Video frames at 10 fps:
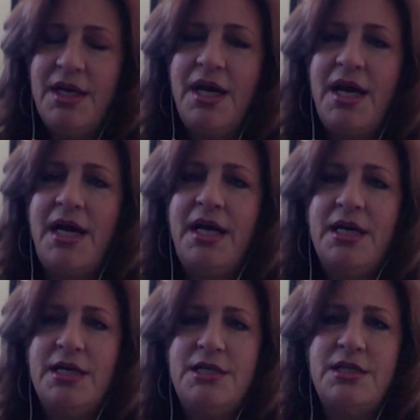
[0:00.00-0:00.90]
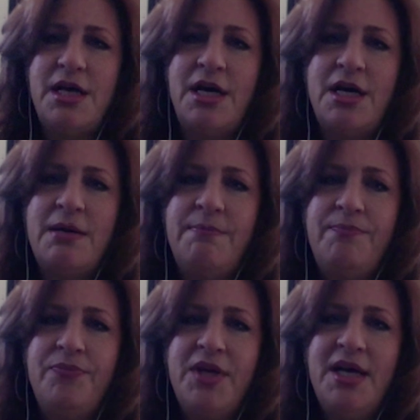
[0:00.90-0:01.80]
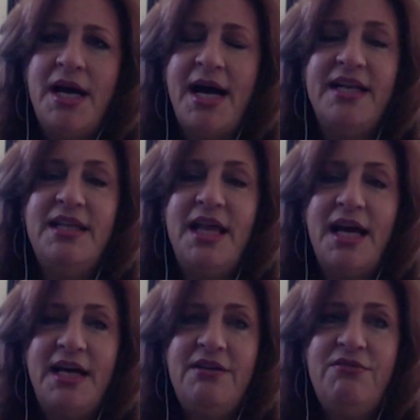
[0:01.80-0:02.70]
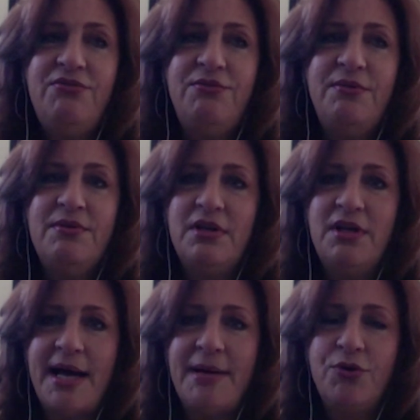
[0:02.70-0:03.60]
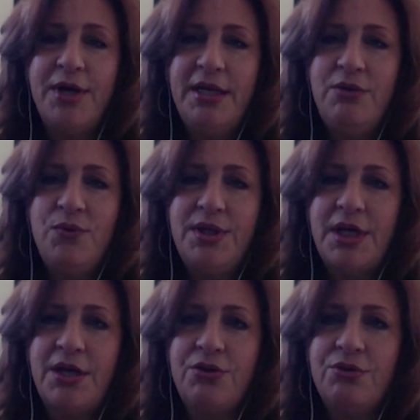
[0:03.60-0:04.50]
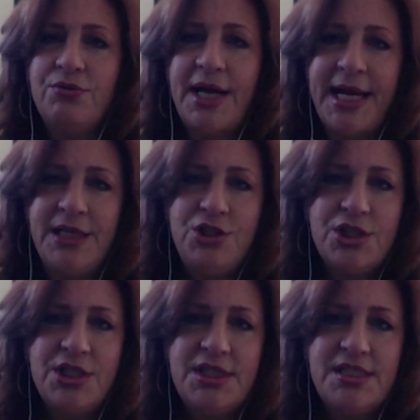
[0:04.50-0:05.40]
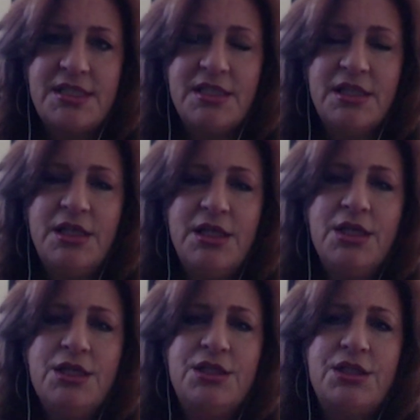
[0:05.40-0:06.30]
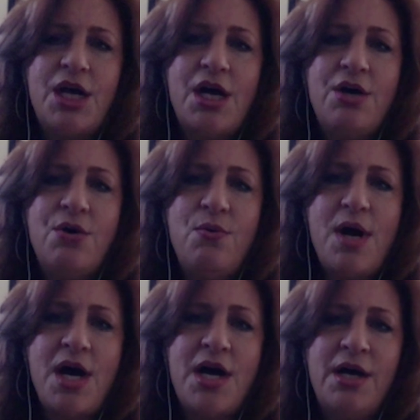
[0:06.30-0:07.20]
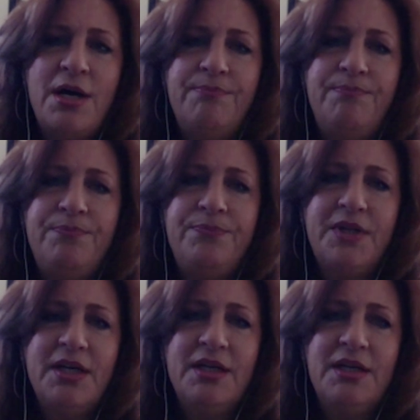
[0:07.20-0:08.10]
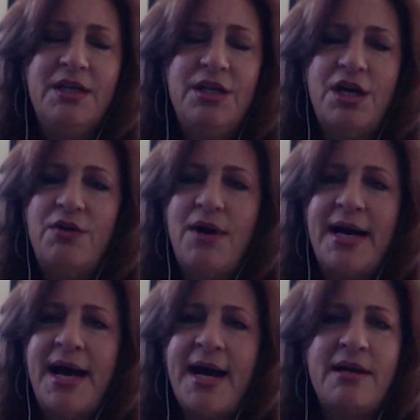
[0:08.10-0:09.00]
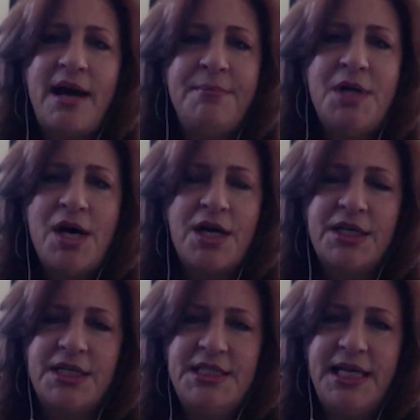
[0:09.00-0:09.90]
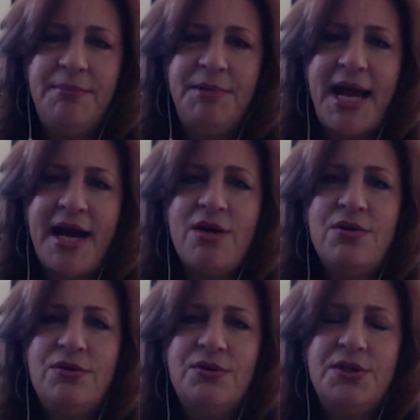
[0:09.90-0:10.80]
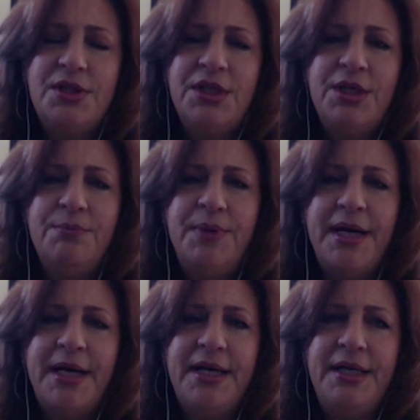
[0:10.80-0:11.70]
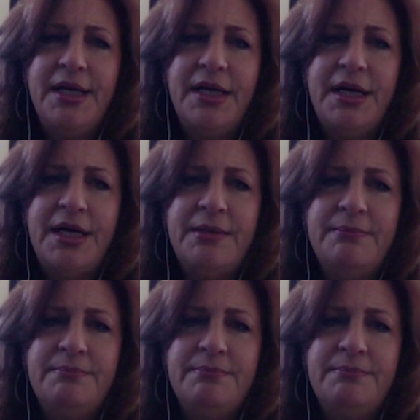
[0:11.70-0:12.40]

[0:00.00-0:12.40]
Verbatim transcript: And I love collaborating with other agents. So, you know, I'm not on a team now, but I